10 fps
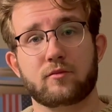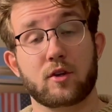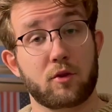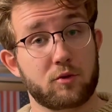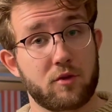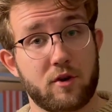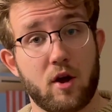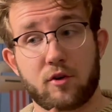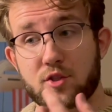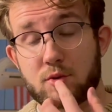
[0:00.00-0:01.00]
through the
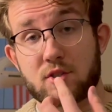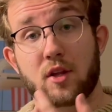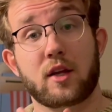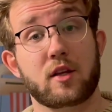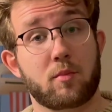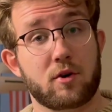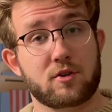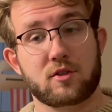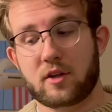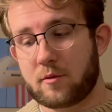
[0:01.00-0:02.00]
nose with slightly
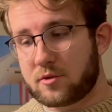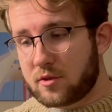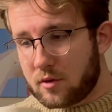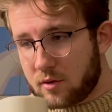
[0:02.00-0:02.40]
pursed lips